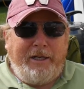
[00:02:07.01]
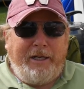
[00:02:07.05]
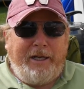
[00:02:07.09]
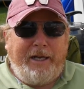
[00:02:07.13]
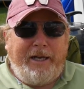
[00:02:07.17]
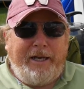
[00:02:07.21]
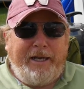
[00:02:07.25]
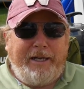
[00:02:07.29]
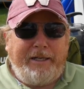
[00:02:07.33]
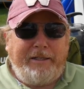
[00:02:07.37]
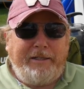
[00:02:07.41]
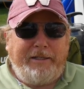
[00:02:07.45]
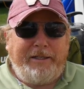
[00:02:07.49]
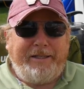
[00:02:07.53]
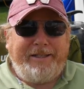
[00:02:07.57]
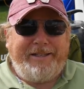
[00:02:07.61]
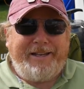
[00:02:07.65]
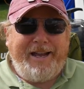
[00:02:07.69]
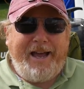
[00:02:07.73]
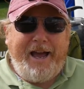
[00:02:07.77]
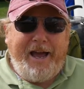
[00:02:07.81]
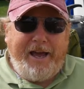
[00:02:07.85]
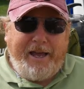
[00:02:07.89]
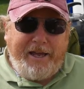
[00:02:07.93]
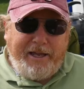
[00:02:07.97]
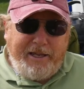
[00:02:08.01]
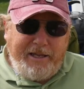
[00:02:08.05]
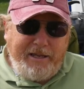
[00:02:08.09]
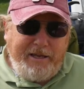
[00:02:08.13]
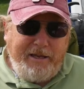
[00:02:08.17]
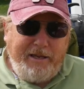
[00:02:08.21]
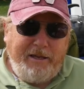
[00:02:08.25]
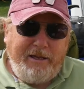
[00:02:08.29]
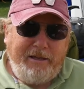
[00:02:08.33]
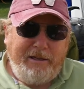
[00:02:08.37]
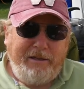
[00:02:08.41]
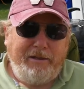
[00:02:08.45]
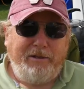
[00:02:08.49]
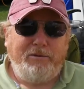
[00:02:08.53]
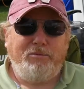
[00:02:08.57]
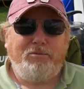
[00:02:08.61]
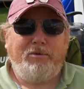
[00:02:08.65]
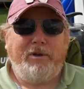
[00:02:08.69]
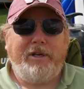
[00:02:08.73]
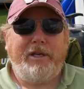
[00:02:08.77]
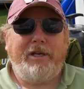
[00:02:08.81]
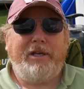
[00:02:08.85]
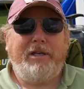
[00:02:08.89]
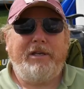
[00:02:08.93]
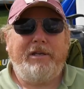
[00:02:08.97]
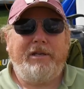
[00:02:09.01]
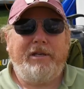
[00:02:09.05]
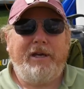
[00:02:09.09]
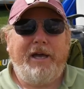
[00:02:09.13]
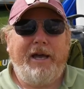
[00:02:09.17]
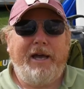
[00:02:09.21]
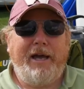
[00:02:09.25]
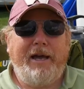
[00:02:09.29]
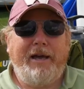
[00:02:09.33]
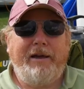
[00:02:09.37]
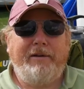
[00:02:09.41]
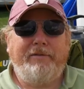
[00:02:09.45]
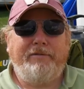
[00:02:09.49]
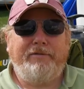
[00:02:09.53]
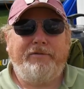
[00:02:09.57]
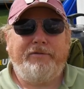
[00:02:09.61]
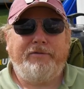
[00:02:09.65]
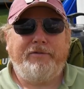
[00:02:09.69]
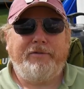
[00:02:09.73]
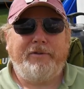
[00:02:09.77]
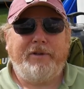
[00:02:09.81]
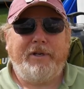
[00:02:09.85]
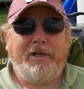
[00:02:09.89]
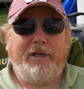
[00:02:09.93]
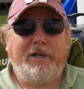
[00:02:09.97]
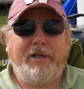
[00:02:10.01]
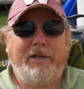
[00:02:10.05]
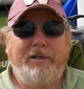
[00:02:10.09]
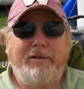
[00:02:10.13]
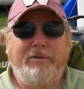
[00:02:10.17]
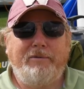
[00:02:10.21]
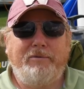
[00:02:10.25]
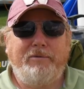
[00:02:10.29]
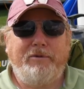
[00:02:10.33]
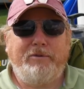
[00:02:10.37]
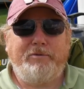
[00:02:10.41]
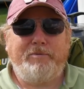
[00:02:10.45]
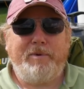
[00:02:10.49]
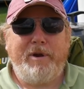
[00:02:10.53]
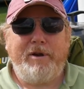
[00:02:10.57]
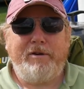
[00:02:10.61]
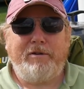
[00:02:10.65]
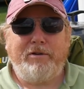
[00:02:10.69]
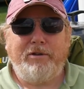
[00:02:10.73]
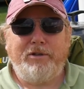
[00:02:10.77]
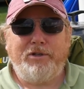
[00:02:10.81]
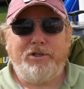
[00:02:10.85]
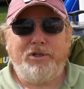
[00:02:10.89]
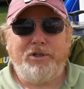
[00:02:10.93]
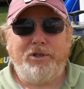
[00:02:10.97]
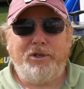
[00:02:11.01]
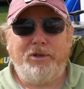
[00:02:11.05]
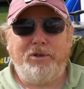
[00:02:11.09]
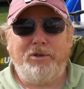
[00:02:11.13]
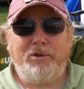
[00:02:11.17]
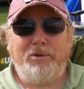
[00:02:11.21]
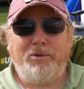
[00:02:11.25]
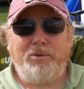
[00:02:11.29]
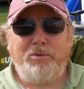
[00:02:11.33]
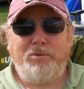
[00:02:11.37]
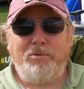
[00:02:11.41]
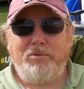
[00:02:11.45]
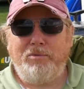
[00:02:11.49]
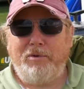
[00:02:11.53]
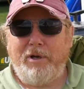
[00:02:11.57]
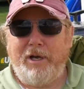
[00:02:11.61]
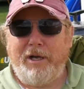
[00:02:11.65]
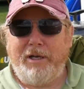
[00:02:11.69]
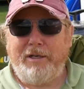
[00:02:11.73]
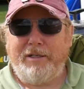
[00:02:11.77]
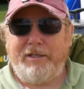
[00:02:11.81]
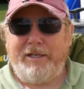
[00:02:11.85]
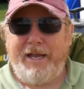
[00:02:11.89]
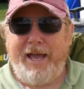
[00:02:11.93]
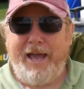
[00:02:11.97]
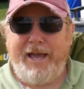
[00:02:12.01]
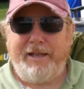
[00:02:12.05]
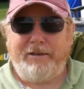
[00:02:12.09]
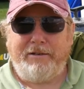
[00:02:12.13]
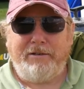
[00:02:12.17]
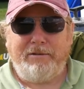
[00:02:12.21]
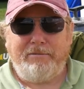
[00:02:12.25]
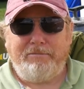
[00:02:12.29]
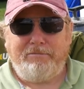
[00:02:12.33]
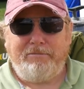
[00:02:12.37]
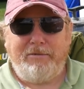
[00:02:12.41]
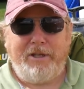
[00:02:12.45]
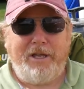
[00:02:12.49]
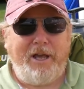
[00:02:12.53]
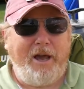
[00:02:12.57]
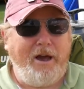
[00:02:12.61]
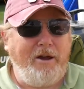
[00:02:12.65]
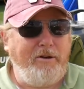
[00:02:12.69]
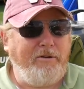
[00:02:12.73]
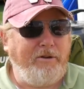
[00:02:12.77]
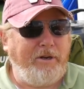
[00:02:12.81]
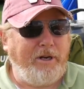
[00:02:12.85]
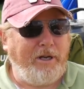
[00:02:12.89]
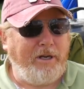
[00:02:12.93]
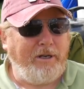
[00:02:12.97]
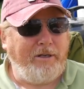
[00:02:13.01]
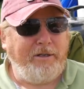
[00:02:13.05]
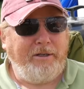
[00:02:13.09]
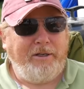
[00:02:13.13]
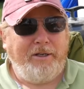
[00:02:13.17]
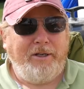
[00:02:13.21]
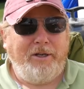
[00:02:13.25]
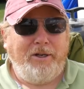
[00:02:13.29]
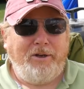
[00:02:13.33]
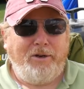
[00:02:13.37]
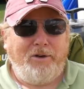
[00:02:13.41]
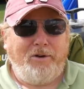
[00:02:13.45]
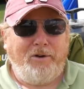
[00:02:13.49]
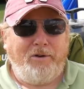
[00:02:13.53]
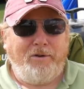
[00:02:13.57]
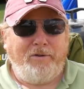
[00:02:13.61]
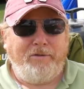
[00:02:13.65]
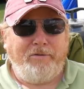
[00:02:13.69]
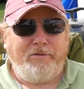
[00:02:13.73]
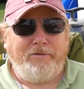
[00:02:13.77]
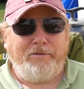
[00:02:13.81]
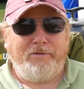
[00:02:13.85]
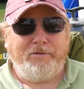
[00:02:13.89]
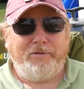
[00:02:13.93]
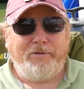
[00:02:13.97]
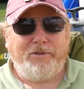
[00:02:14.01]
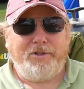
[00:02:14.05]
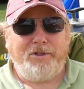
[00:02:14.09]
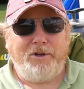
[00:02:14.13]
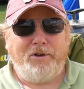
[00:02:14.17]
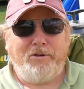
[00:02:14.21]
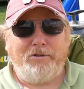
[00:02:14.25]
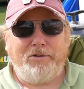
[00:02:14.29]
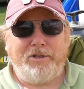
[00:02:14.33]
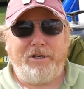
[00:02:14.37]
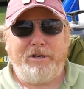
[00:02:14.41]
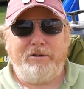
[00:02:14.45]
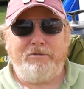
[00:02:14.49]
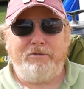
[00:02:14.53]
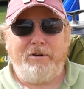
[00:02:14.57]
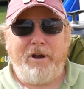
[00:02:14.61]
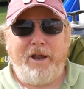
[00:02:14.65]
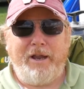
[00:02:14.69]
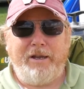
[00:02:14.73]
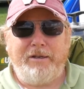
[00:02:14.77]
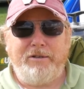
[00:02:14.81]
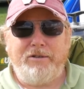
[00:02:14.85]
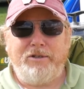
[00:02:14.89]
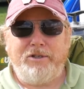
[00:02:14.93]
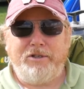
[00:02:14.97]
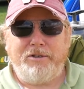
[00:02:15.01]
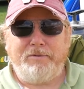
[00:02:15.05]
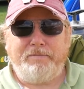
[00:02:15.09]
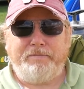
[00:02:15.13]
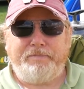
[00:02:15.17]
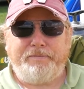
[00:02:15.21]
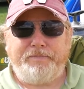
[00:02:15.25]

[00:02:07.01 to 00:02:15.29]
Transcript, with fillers: And today we have uh, we've spoken to uh, Ted, the owner of Cholsey Grange.